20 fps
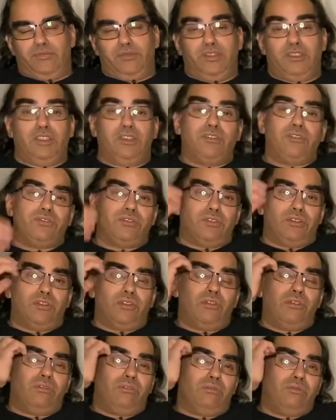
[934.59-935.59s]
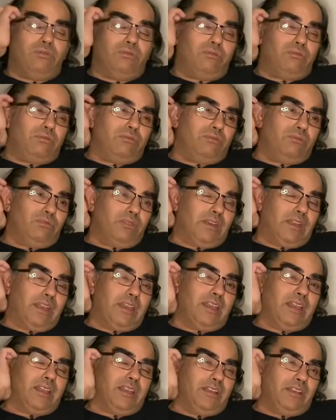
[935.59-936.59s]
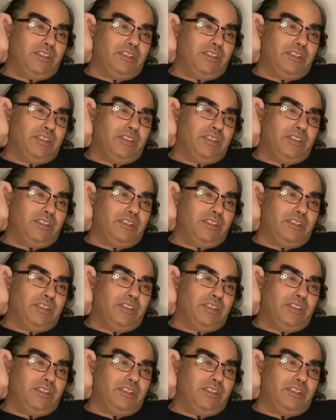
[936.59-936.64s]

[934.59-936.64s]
Years ago, when I had